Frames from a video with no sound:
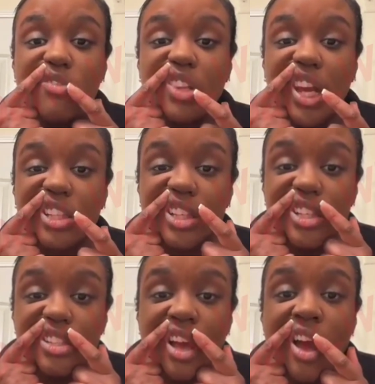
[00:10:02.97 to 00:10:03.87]
is gonna be like
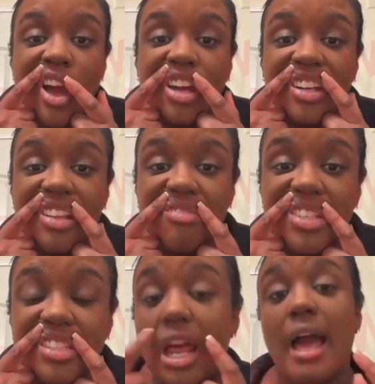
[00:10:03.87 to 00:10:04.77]
this, and the other
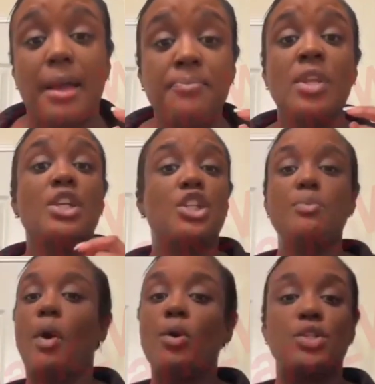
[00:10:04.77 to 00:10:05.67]
one's not.
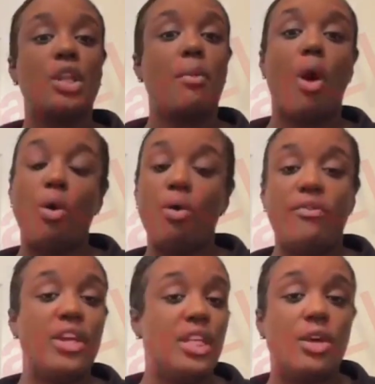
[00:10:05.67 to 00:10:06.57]
She posted them old
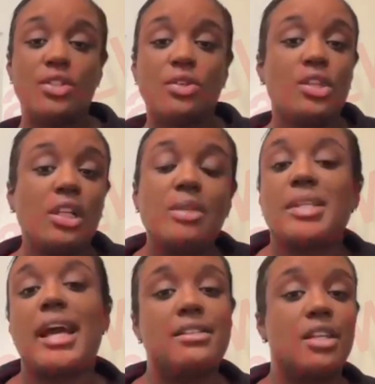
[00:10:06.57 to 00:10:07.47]
videos, those clips.
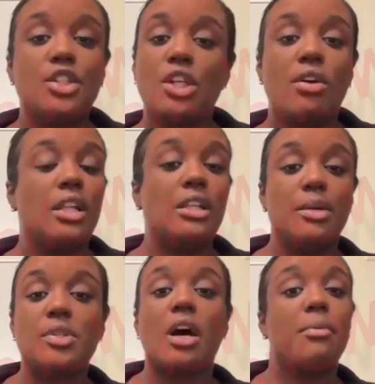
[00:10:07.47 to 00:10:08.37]
Ask her to show her
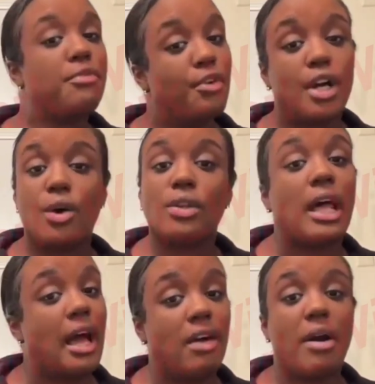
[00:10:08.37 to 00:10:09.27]
lips up front on
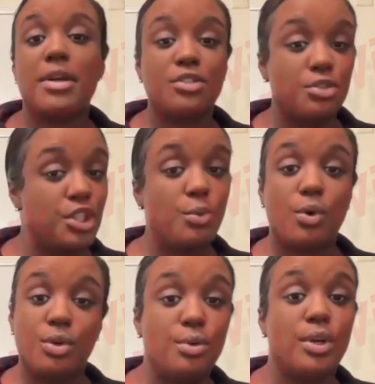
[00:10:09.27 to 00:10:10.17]
live. I bet you she
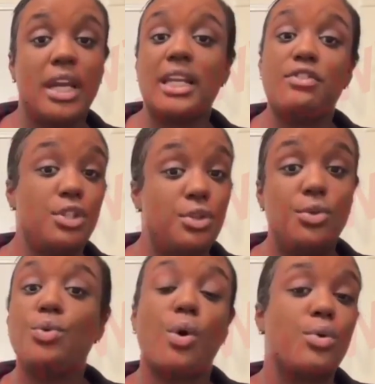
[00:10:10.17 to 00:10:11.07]
won't do it. And if she do,
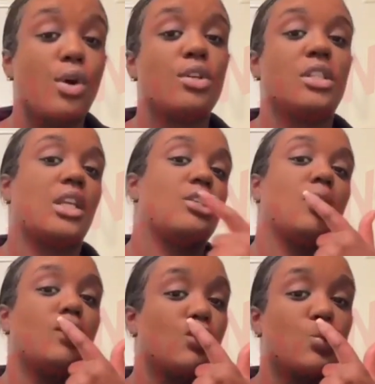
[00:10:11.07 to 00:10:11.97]
you gonna notice that it's a
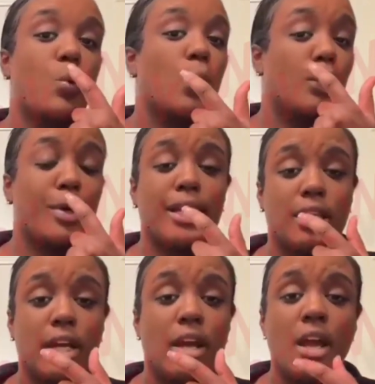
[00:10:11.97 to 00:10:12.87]
little swollen right
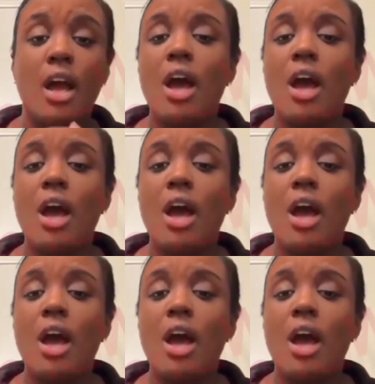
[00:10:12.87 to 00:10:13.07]
there.